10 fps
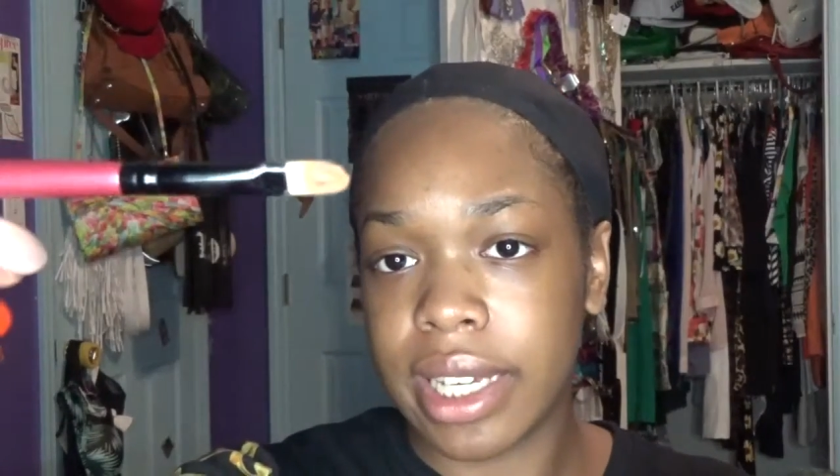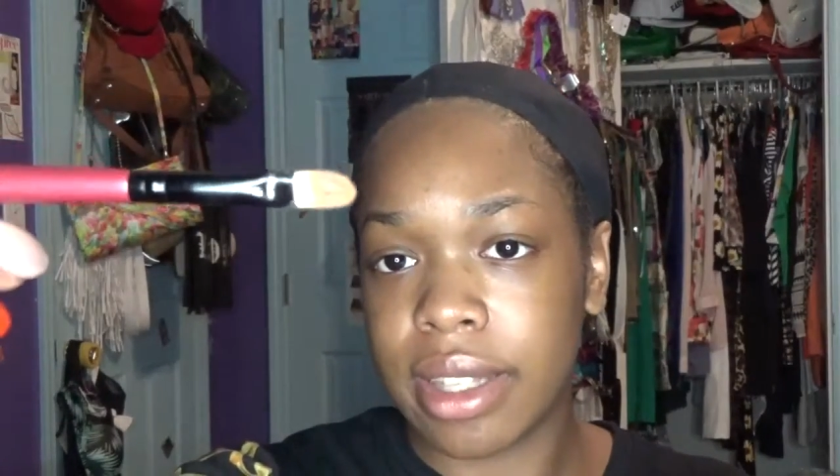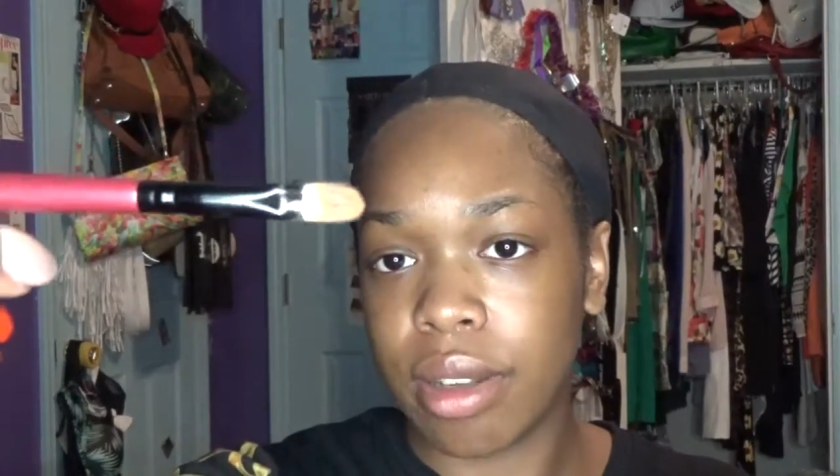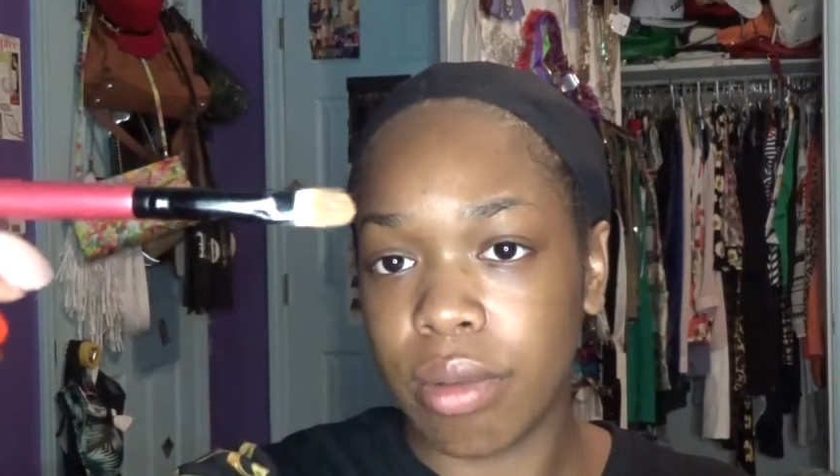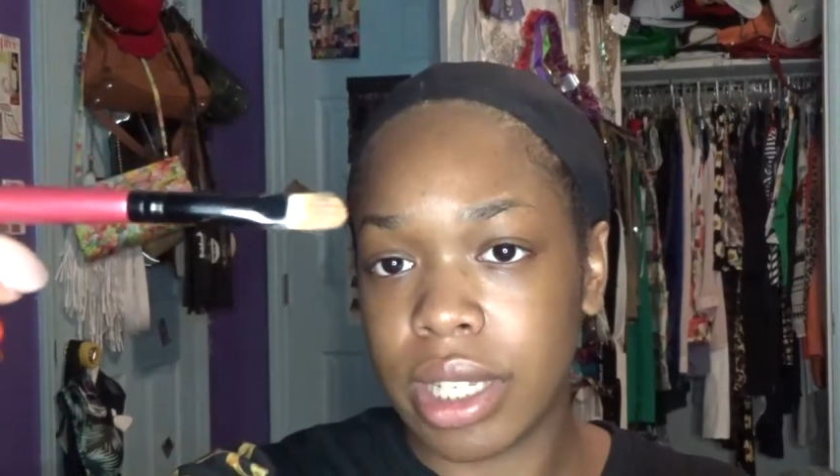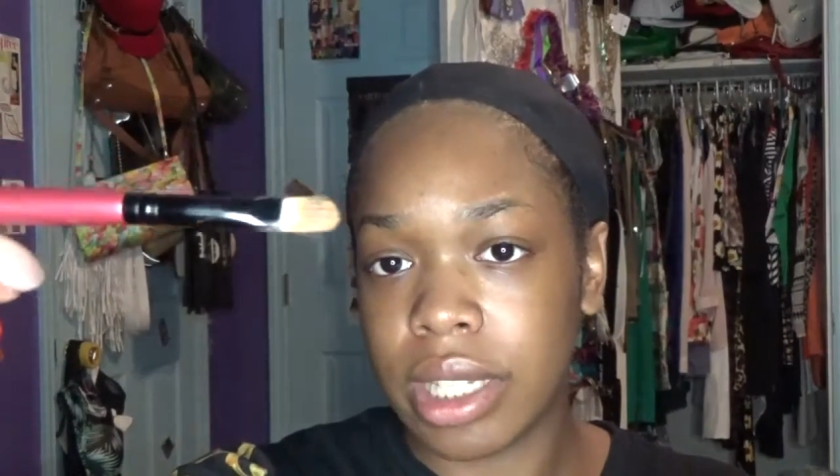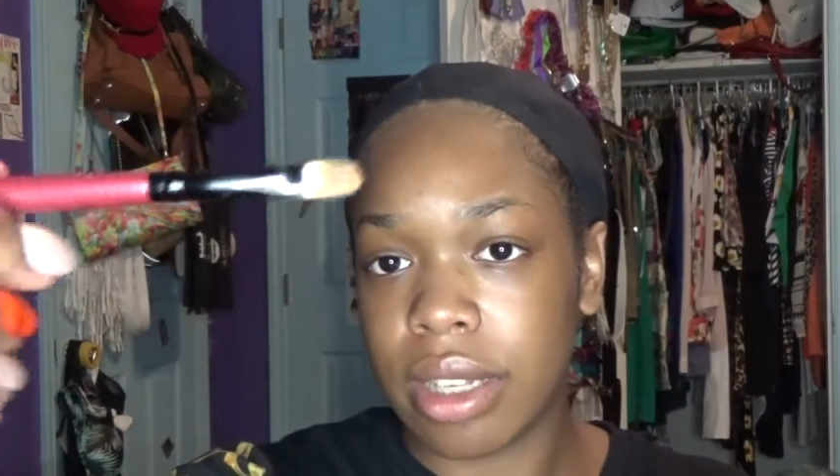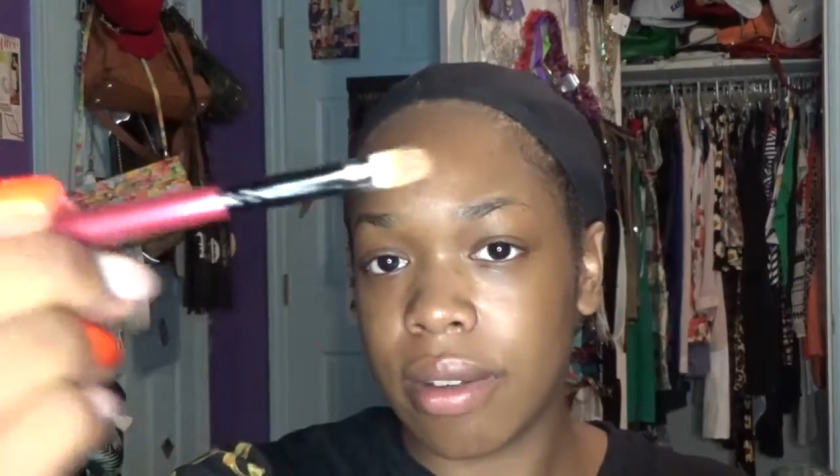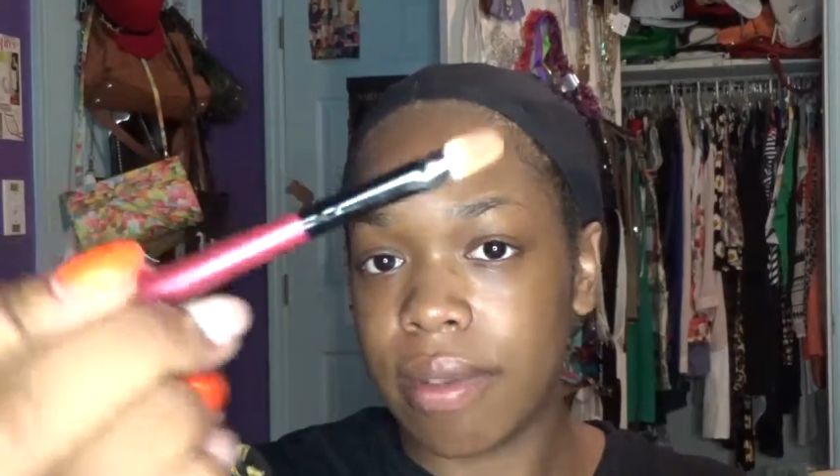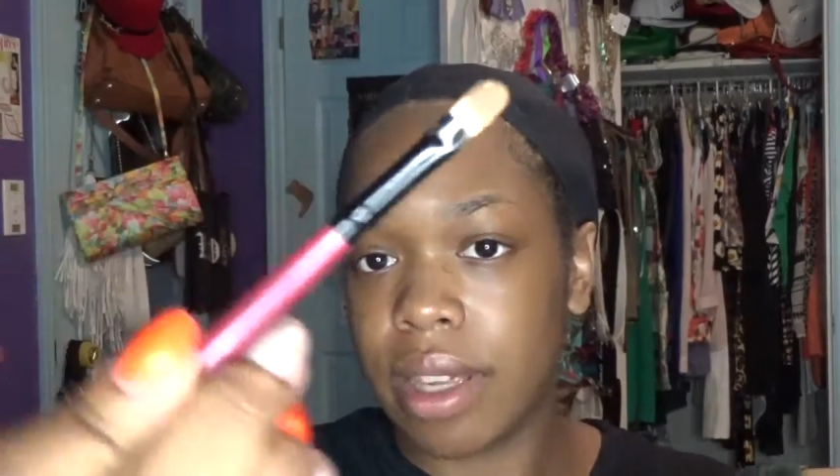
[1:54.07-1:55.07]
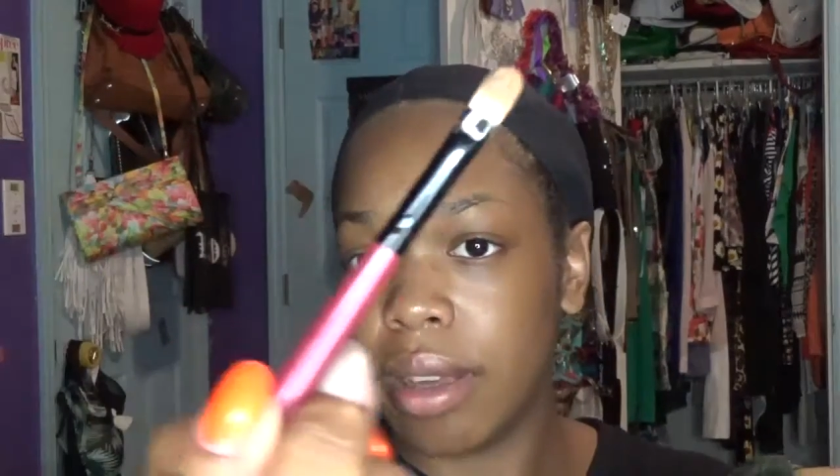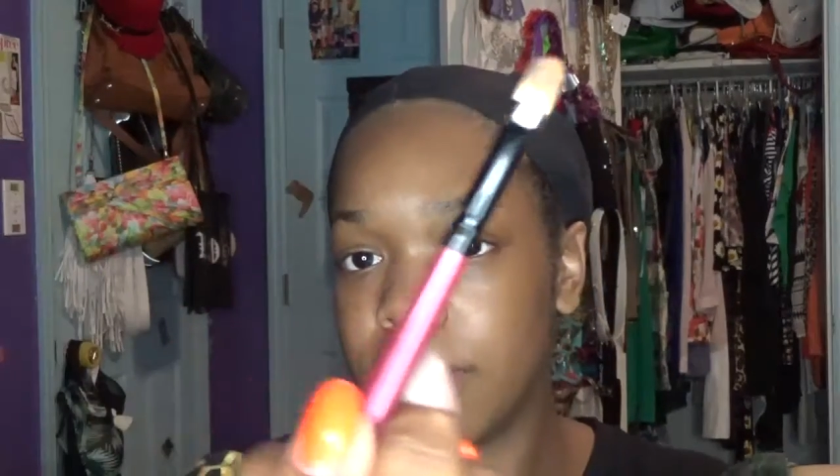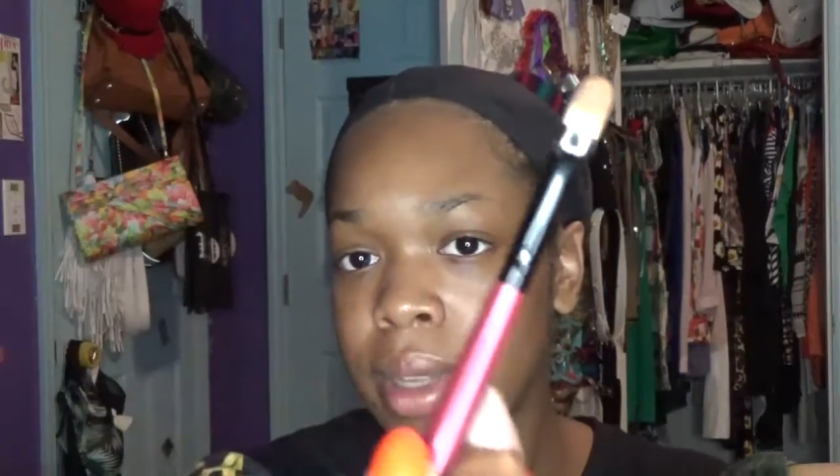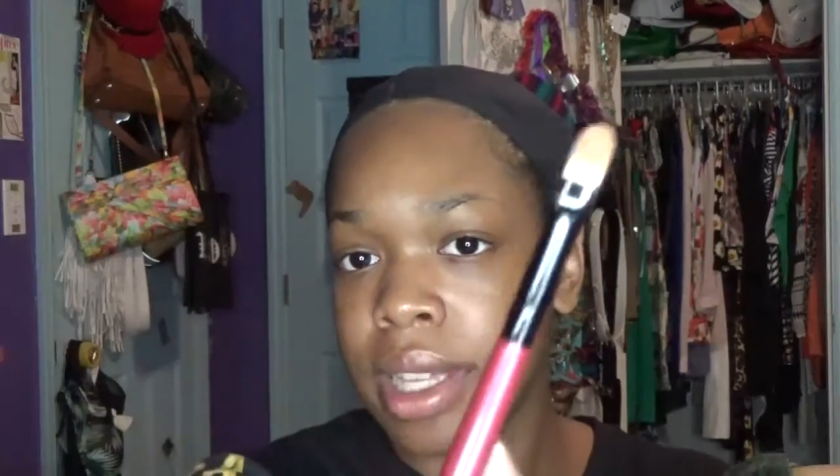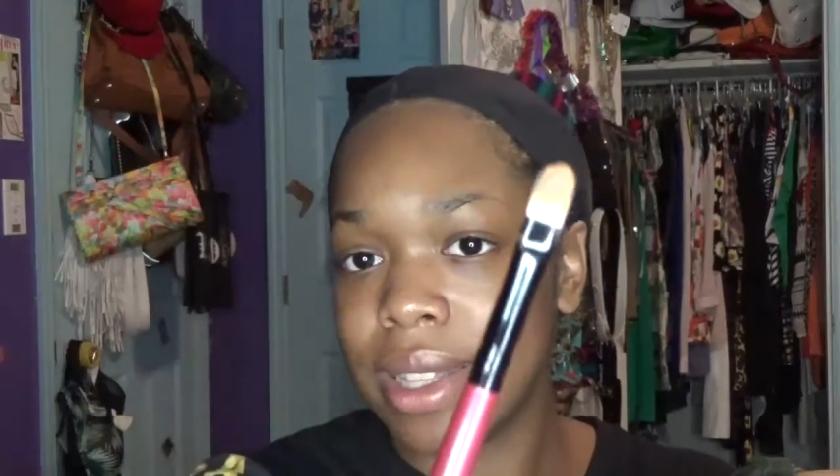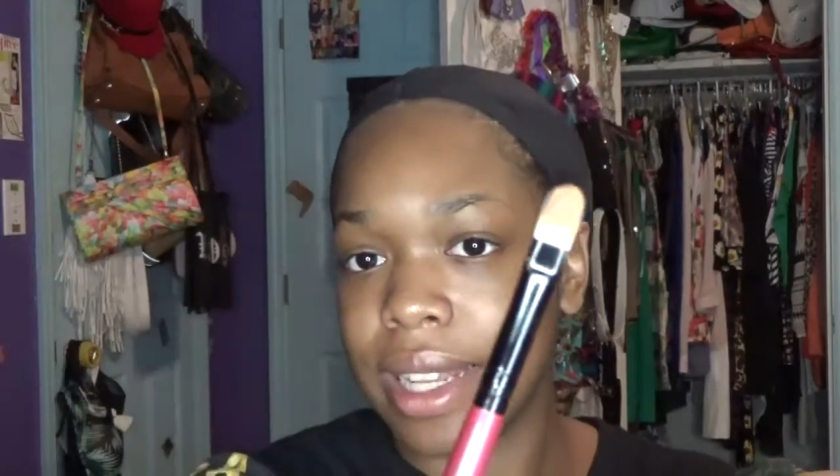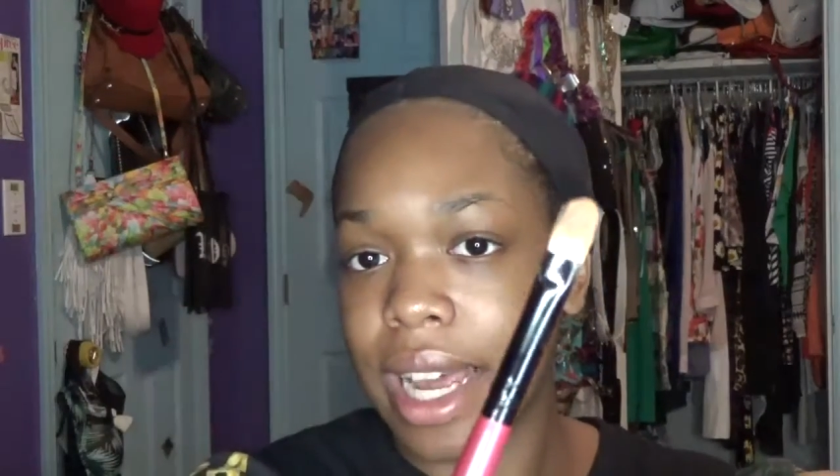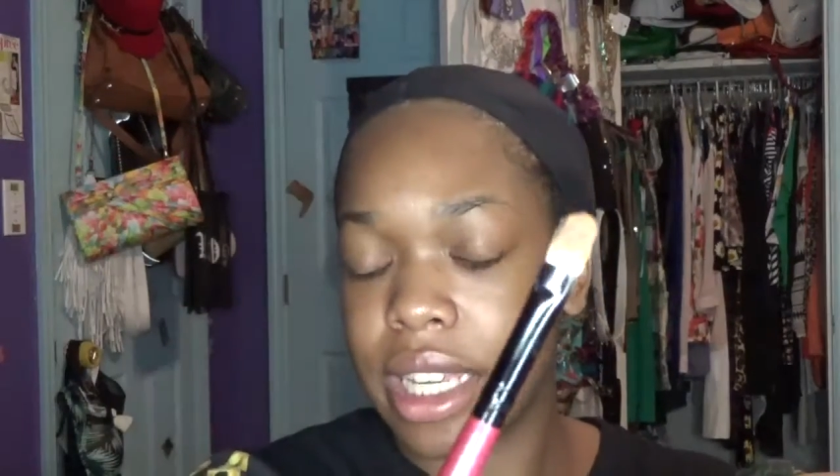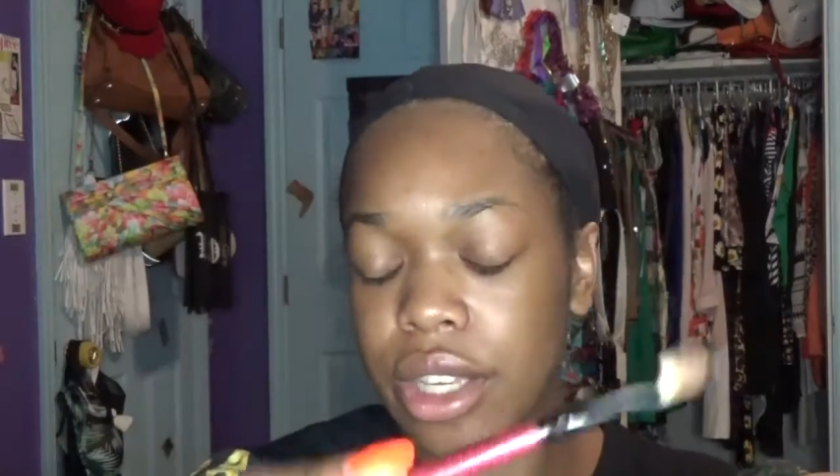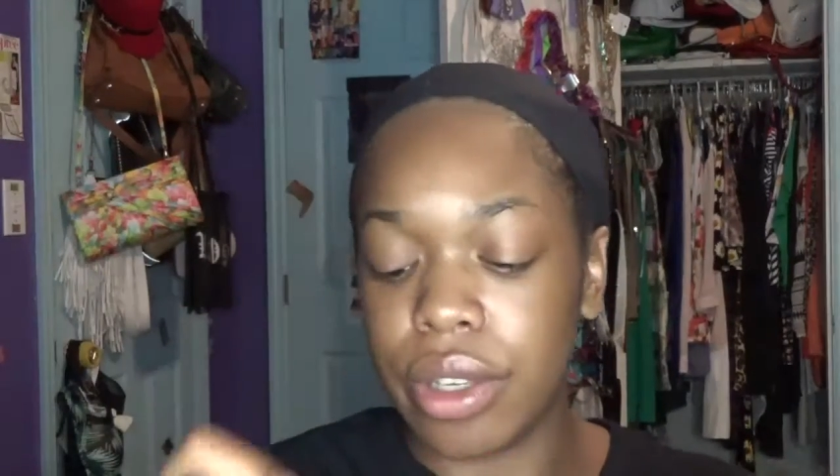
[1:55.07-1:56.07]
in the rest of them that I
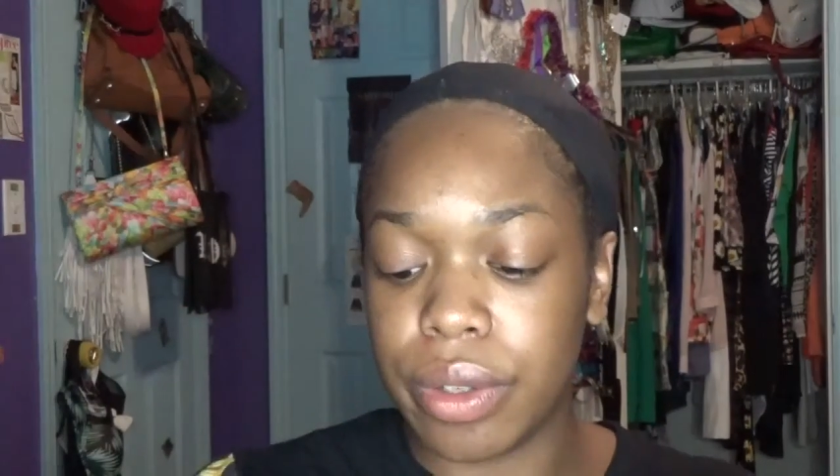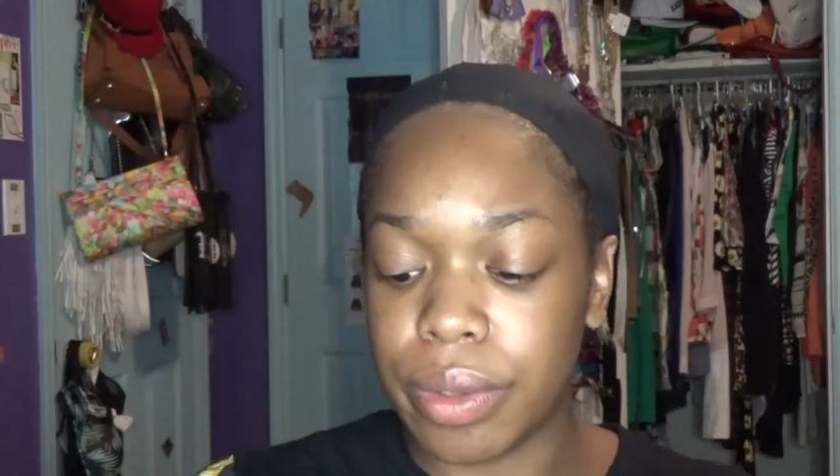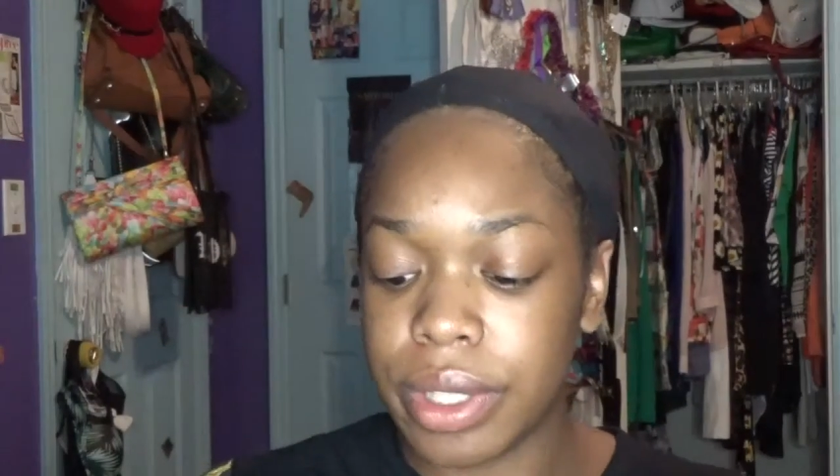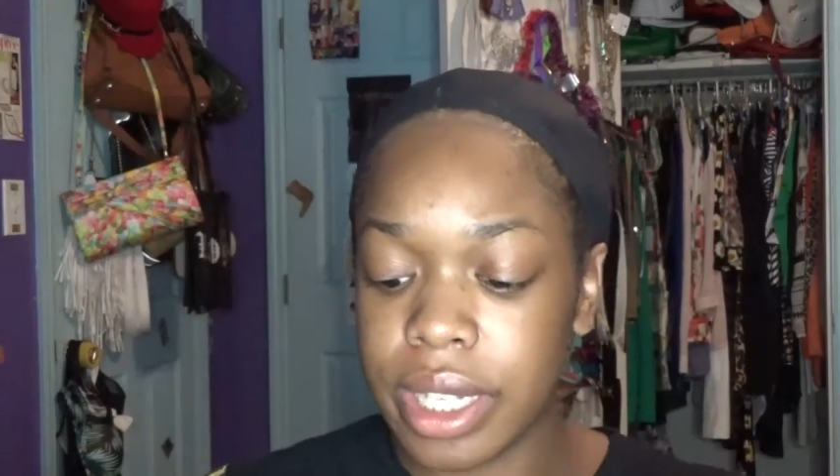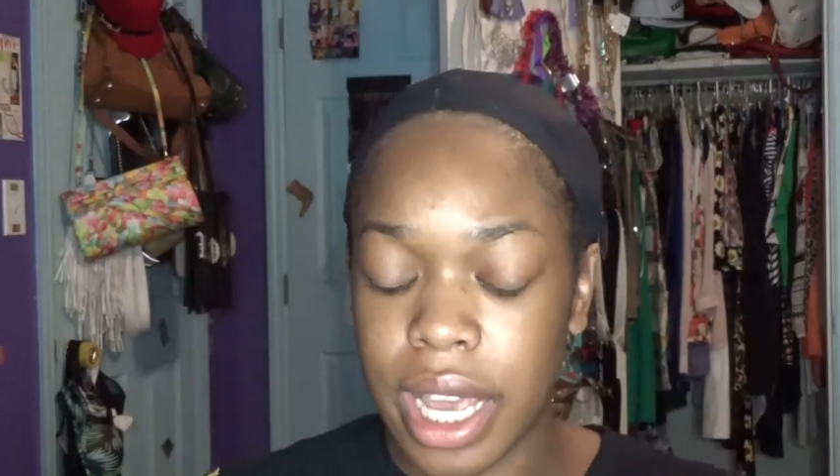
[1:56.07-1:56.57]
used,